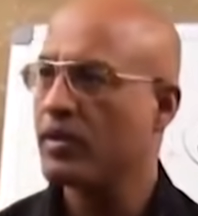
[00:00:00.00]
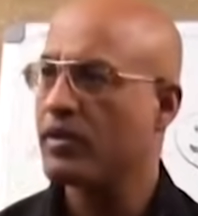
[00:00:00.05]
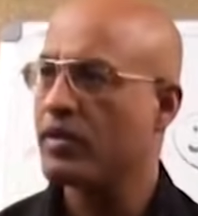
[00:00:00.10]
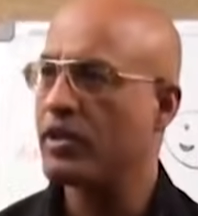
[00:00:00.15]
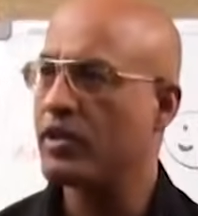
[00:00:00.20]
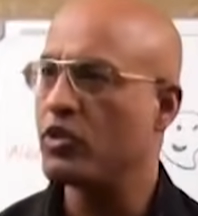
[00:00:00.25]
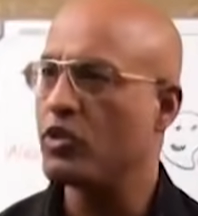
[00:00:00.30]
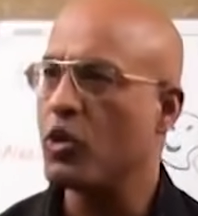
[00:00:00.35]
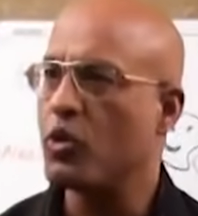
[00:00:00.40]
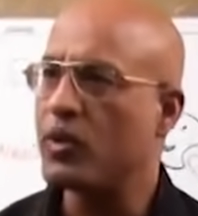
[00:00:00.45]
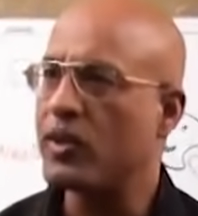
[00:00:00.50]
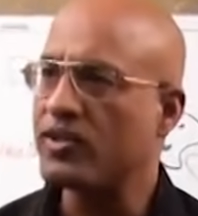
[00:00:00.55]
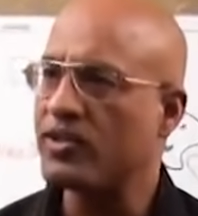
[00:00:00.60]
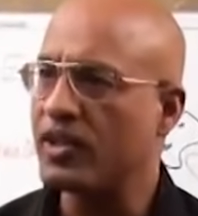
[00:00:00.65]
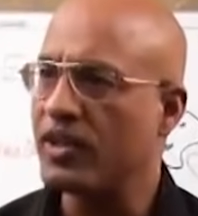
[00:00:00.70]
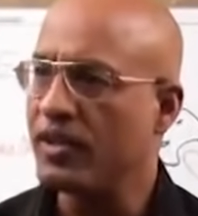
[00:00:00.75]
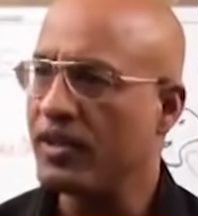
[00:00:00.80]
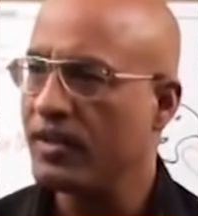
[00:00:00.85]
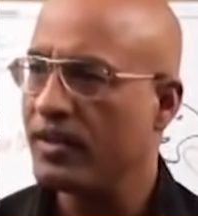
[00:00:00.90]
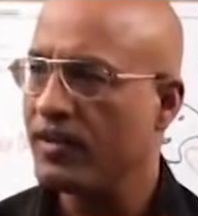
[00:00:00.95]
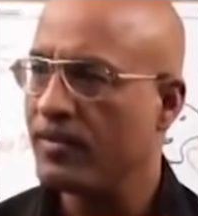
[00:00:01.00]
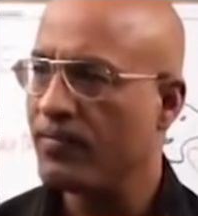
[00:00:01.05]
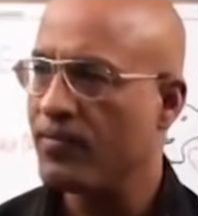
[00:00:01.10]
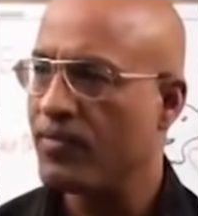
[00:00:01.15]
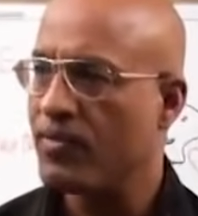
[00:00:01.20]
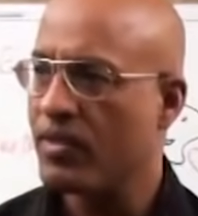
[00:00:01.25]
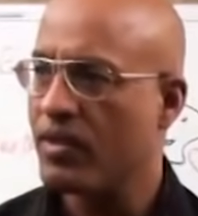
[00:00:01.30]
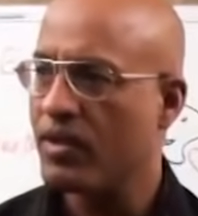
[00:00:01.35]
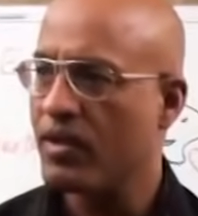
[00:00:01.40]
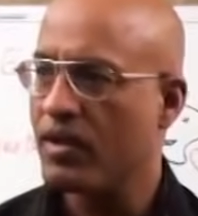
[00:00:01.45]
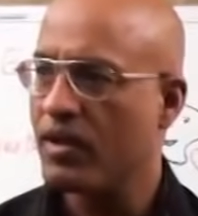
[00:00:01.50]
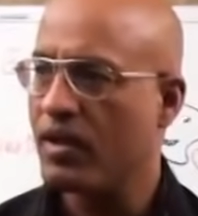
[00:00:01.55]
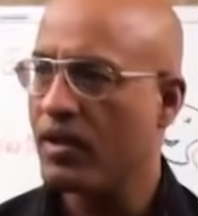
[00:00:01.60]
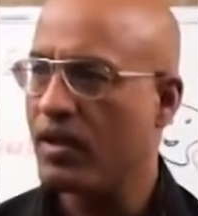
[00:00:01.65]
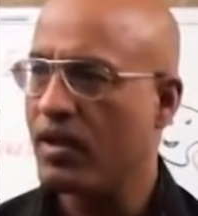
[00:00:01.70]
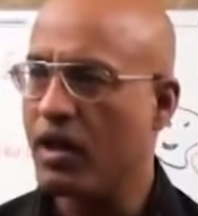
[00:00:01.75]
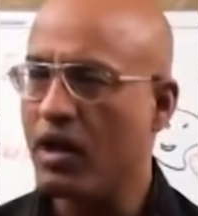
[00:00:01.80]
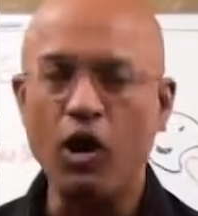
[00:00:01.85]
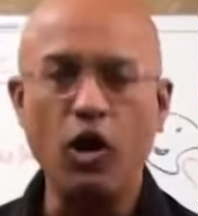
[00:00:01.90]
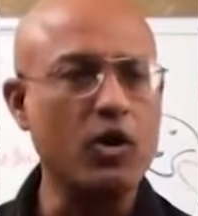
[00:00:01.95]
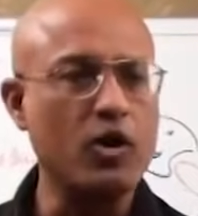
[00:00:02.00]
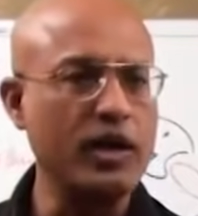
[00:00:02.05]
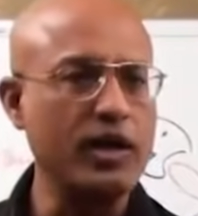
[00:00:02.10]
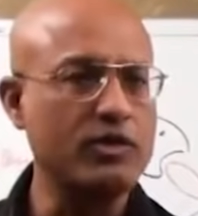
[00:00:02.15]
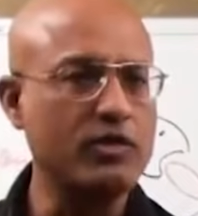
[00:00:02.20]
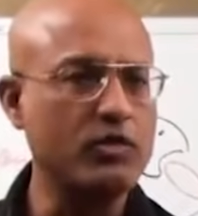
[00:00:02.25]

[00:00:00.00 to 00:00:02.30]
There's no question? Okay,